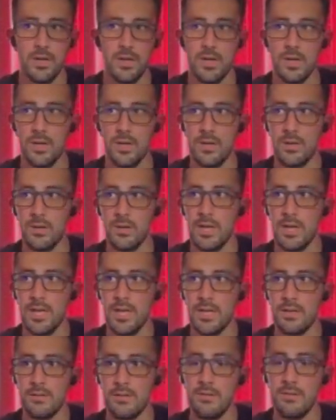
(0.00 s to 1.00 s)

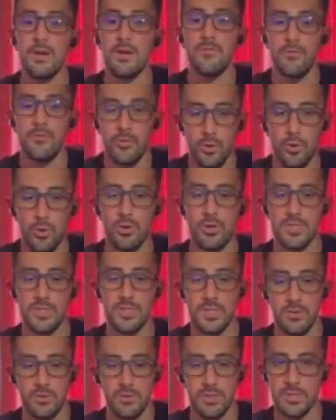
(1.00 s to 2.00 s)
And of course,
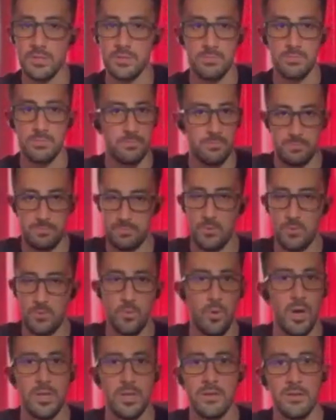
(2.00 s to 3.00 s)
there is
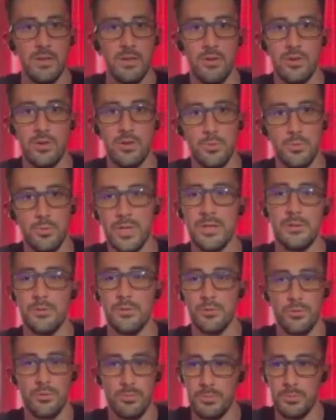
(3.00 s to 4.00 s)
quite a large
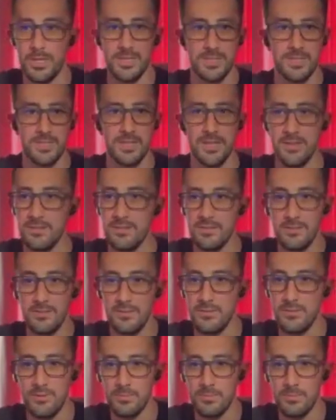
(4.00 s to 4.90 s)
wiggle room, I'd say.